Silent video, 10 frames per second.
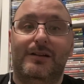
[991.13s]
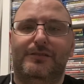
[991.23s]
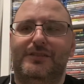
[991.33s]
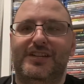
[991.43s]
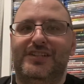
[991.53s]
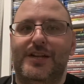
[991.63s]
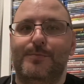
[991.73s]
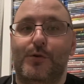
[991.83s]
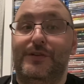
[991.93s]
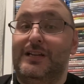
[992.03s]
Disney
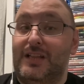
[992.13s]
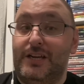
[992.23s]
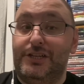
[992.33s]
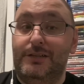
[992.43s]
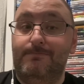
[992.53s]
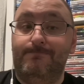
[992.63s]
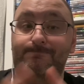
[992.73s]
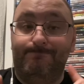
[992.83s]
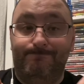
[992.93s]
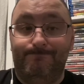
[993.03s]
movie collection.
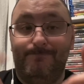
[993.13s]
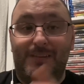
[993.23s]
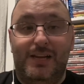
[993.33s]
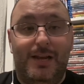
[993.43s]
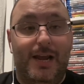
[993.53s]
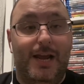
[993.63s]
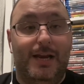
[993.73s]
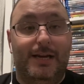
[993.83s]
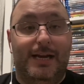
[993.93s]
And